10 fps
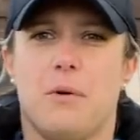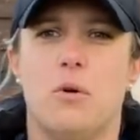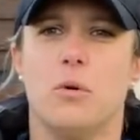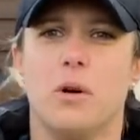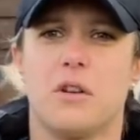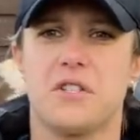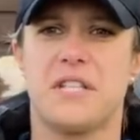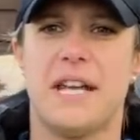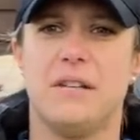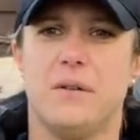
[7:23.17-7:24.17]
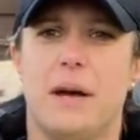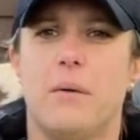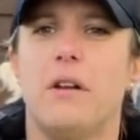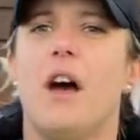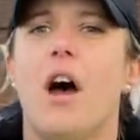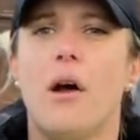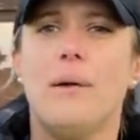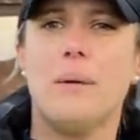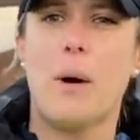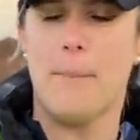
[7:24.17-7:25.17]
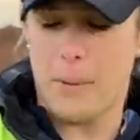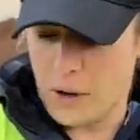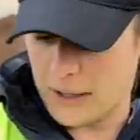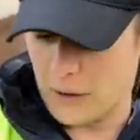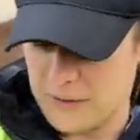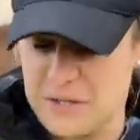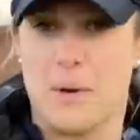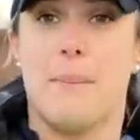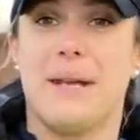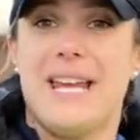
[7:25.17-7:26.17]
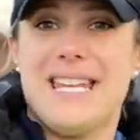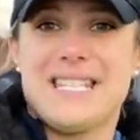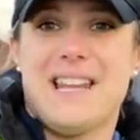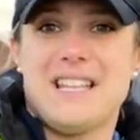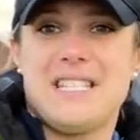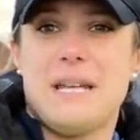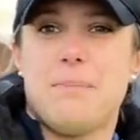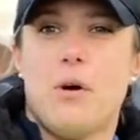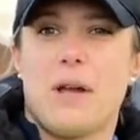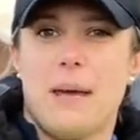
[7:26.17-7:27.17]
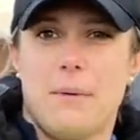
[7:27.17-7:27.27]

Oh, I've got a stain on that one. Only one pocket on this one, but it is a nice deep pocket.